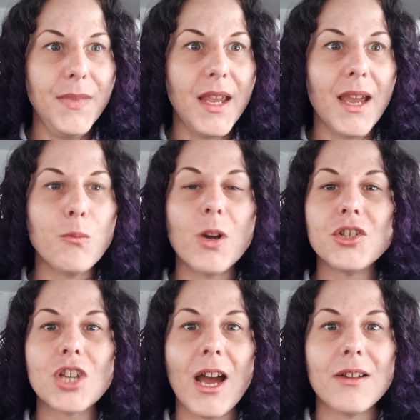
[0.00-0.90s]
and
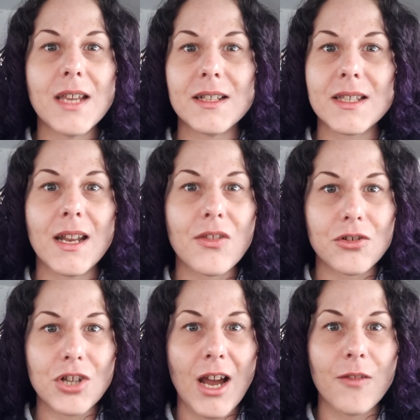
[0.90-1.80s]
one child hits another
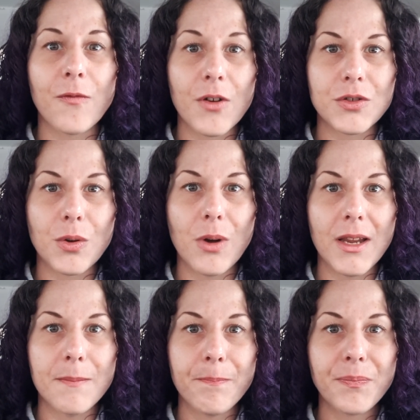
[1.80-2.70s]
child for a
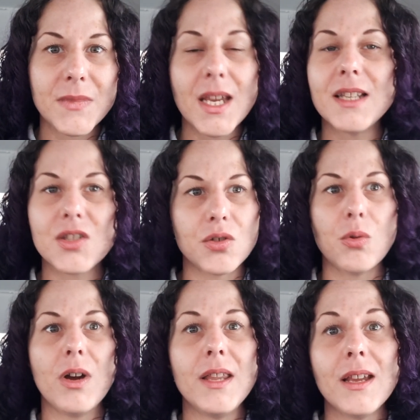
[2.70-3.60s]
toy, takes the
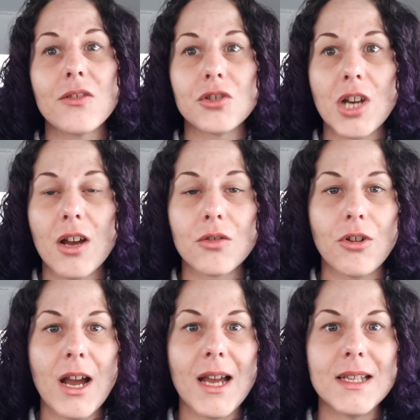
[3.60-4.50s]
toy, and the other child
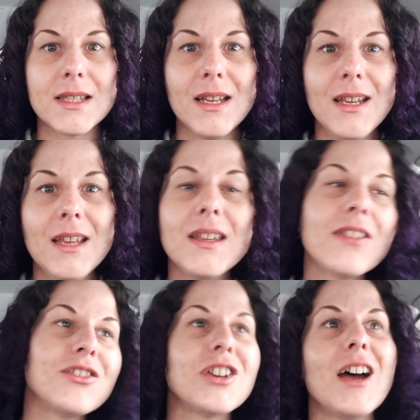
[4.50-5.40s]
cries. The
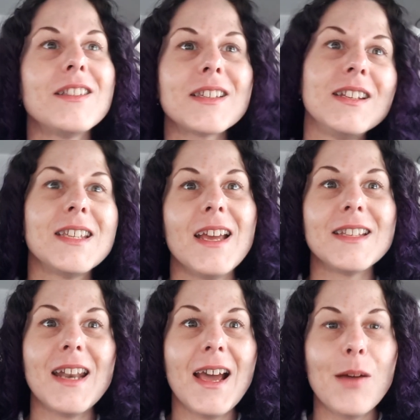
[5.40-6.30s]
other child's
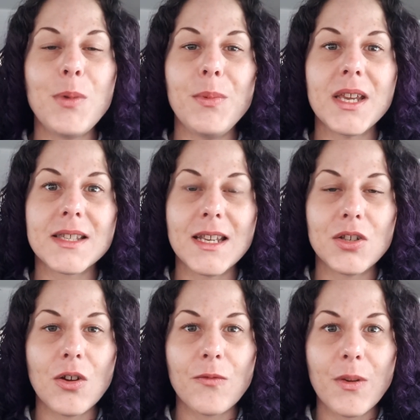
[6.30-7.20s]
content and happy because they
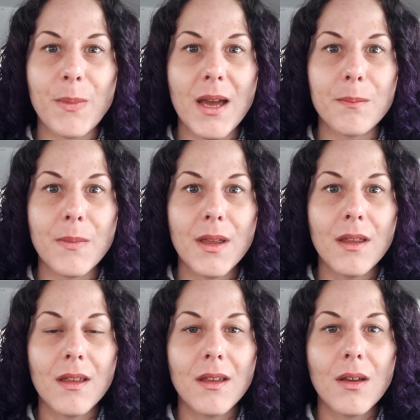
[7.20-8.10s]
took from
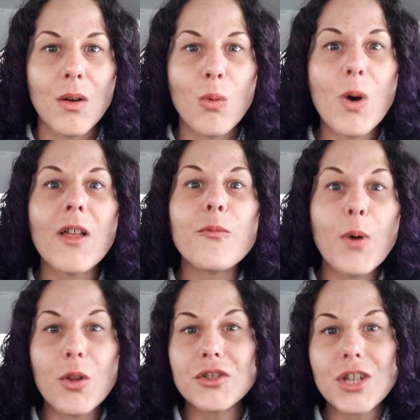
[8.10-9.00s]
them. Well, if
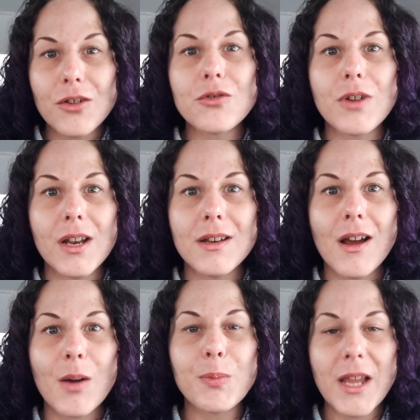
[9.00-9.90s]
both children
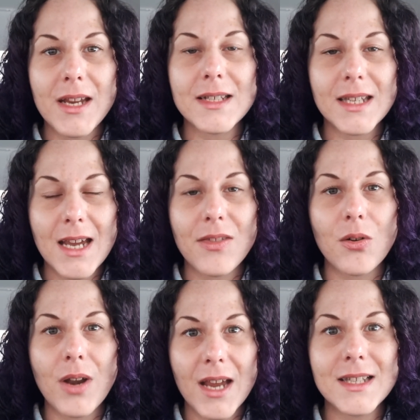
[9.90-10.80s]
are playing
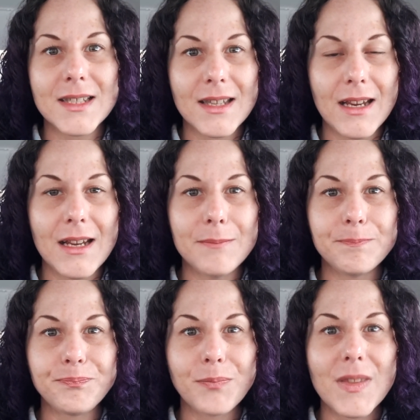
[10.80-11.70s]
together nicely,
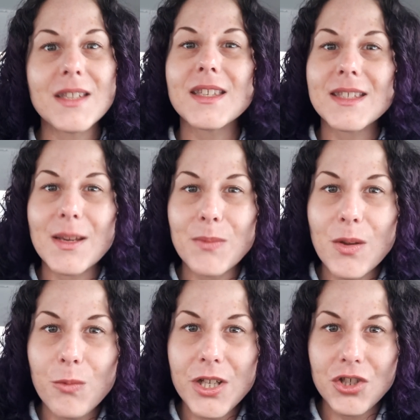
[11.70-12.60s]
this is
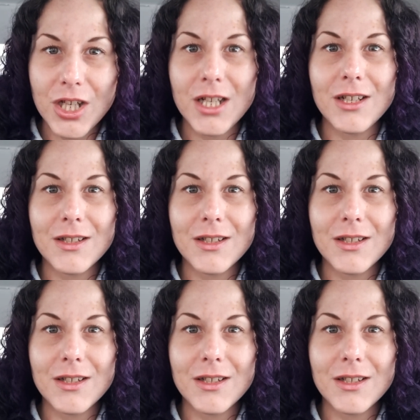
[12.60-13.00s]
something we cheat.